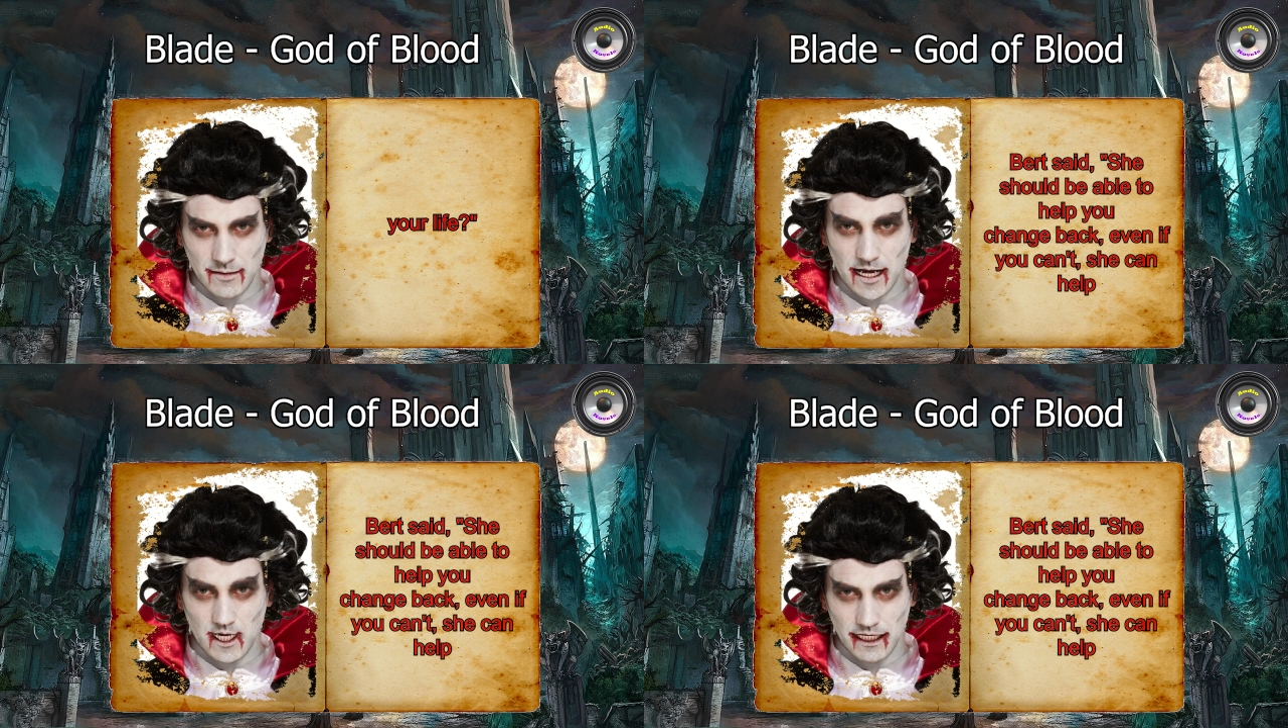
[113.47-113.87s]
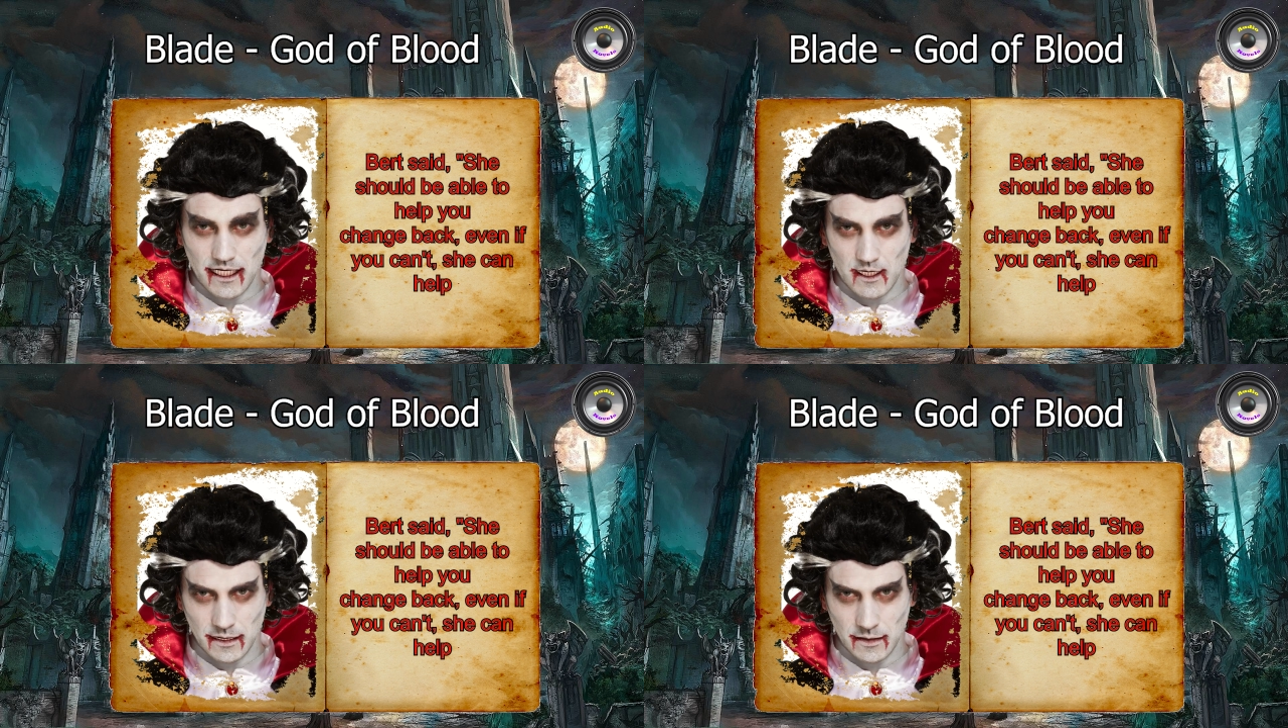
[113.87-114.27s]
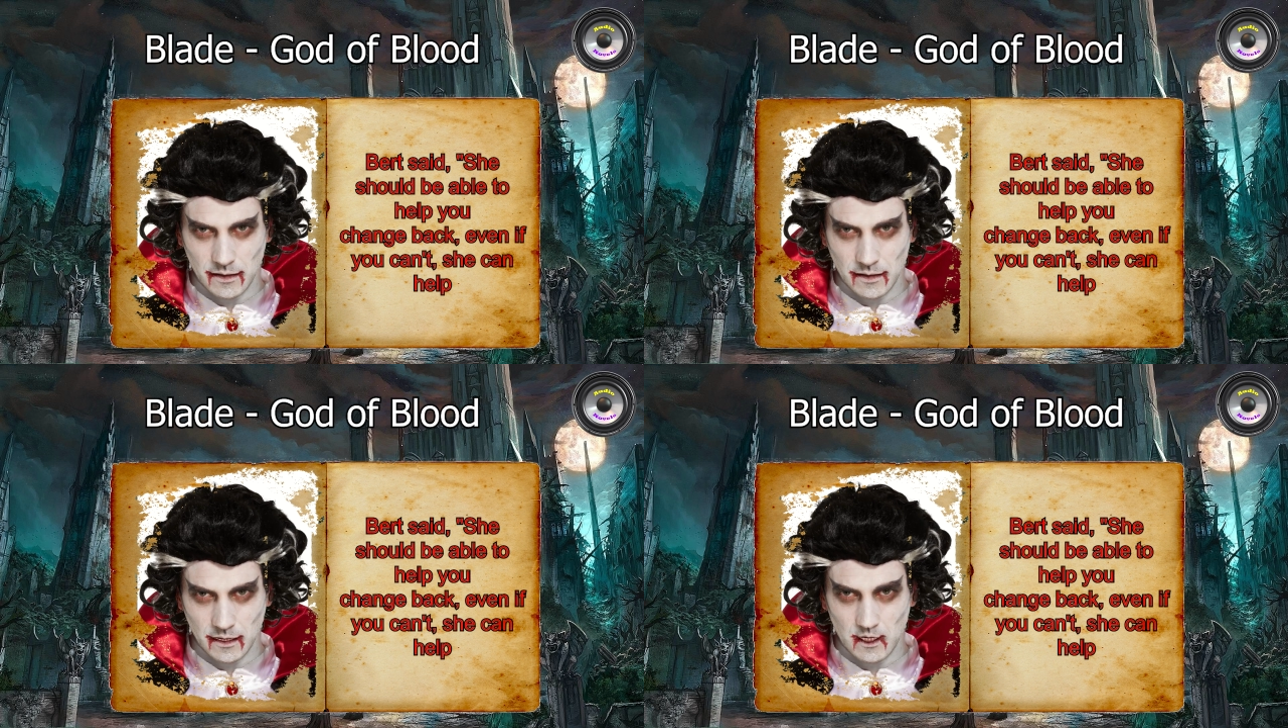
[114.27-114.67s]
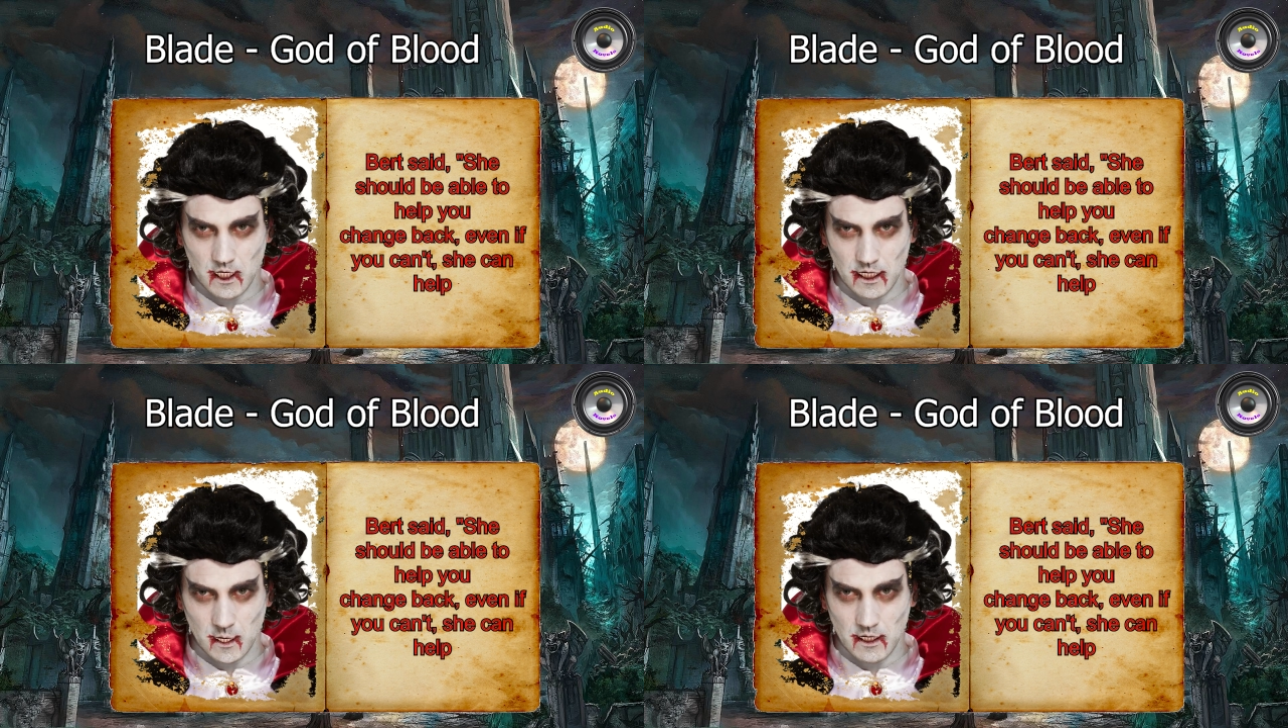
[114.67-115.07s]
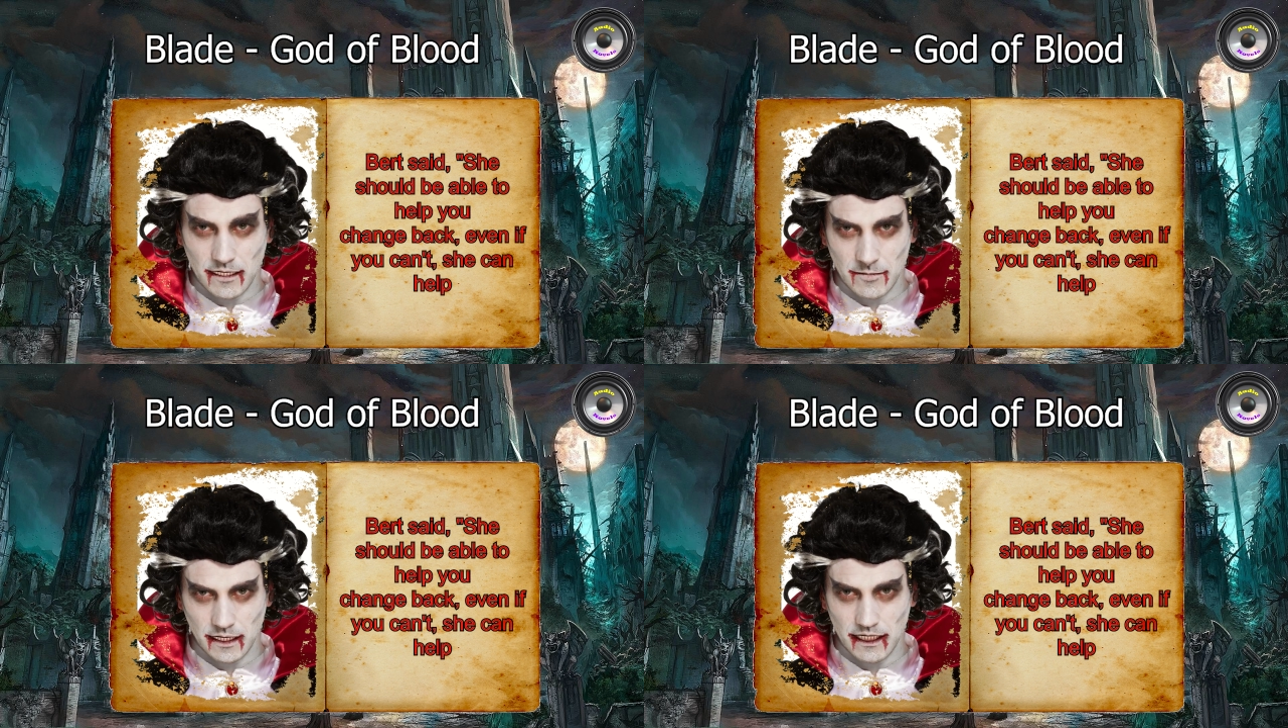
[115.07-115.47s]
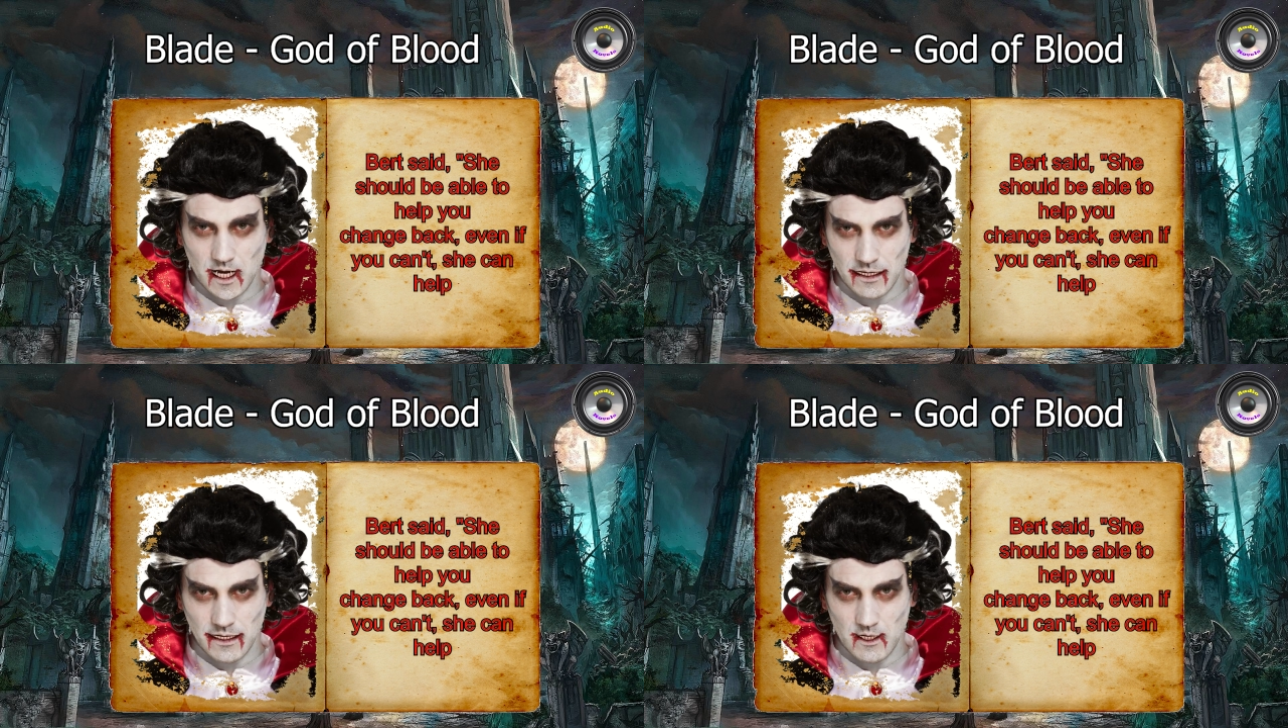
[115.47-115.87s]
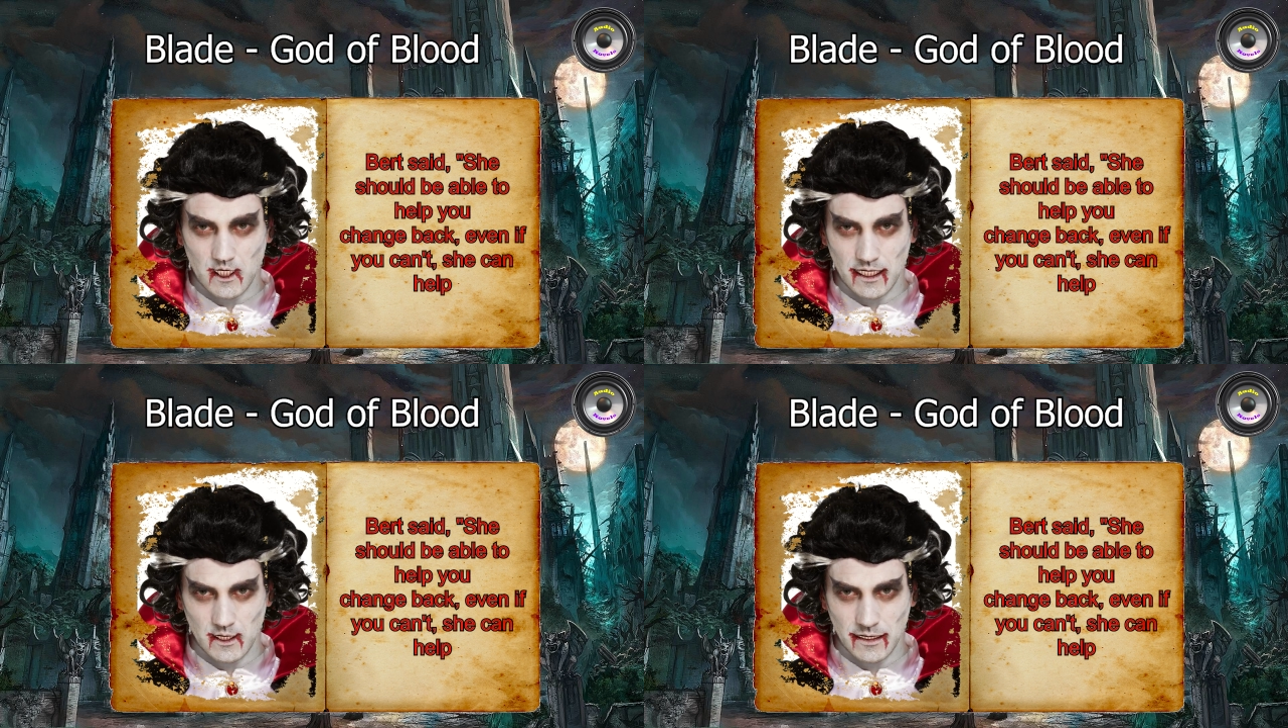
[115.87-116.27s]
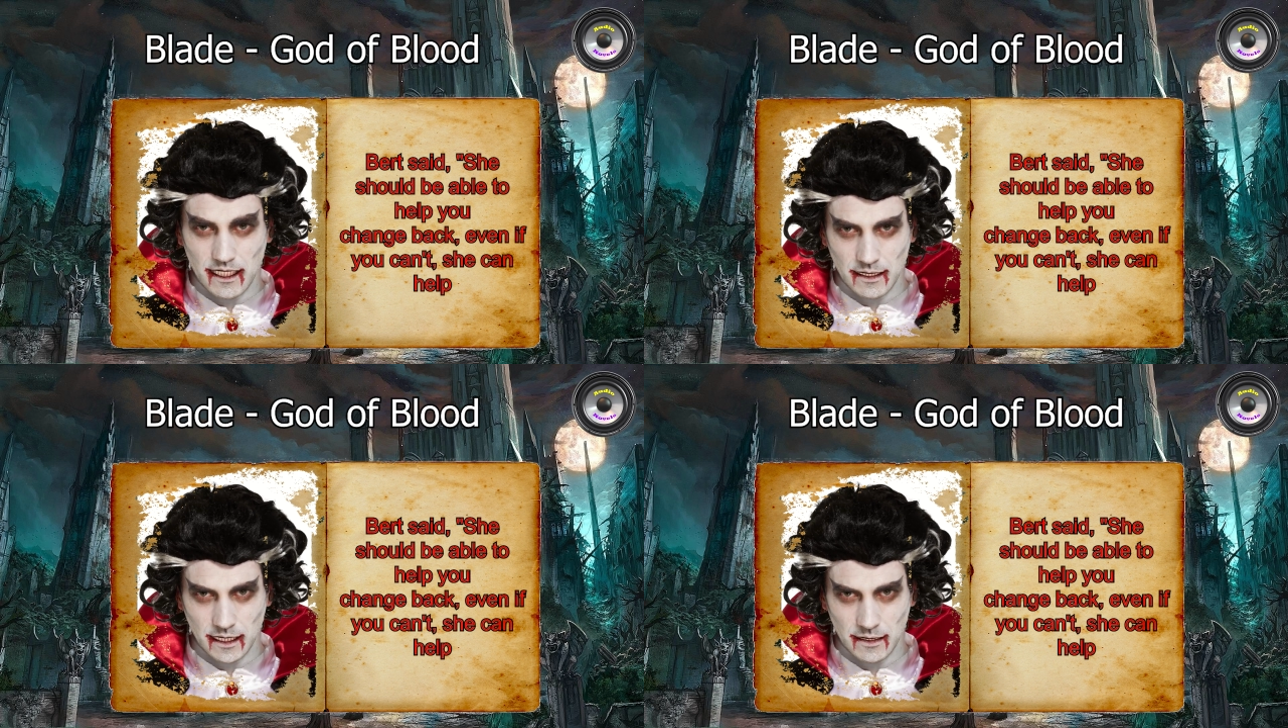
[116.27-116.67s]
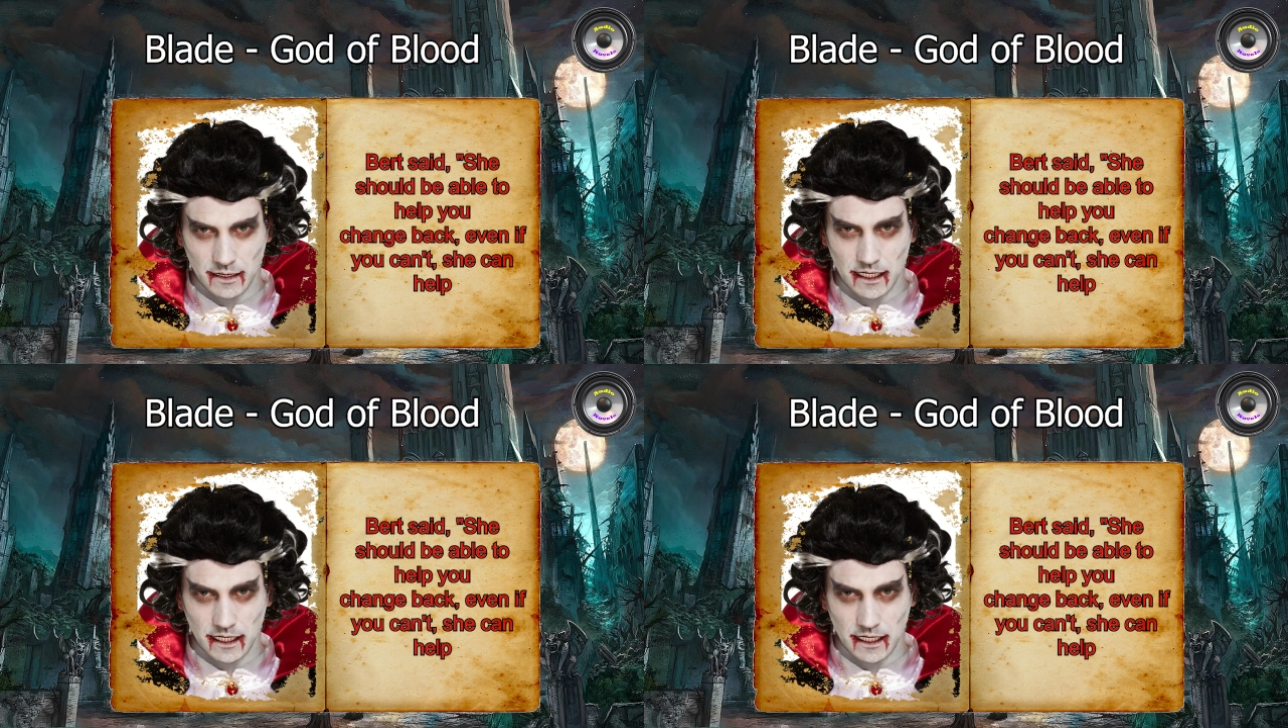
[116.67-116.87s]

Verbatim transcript: Bert said, She should be able to help you change back.